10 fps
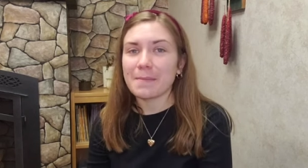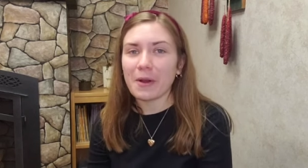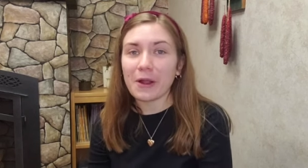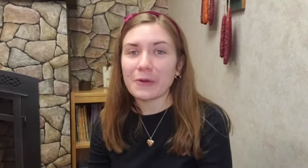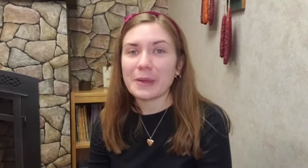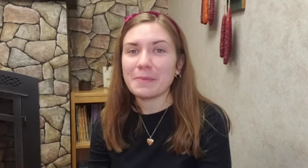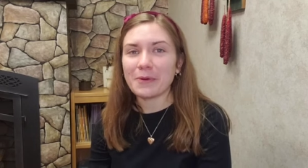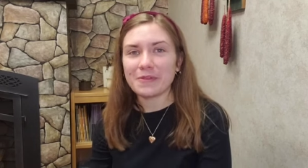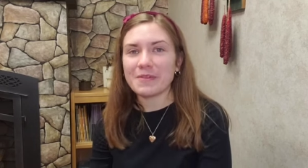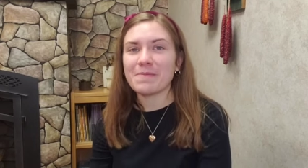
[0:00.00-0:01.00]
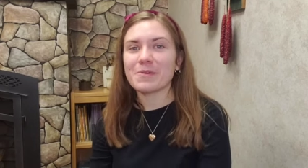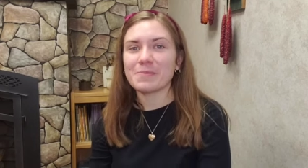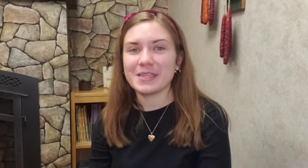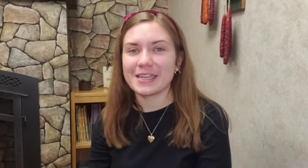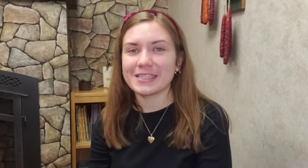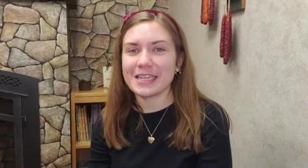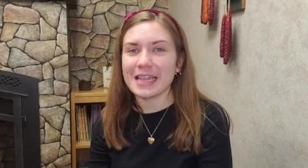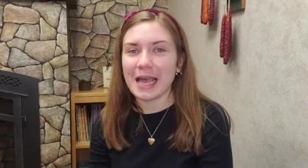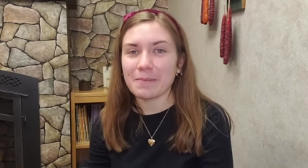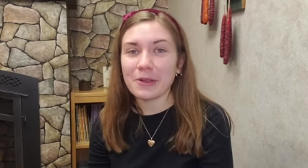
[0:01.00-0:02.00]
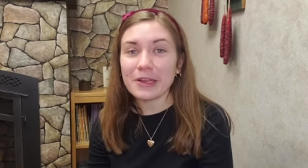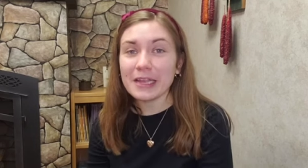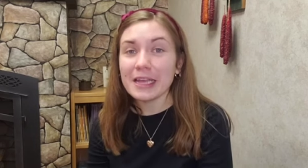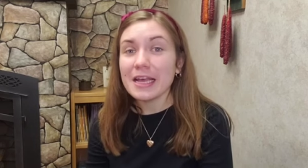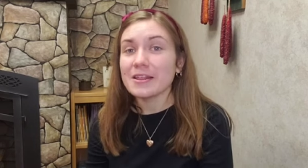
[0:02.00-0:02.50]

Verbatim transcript: I'm borrowing both of them from the Dixon Library.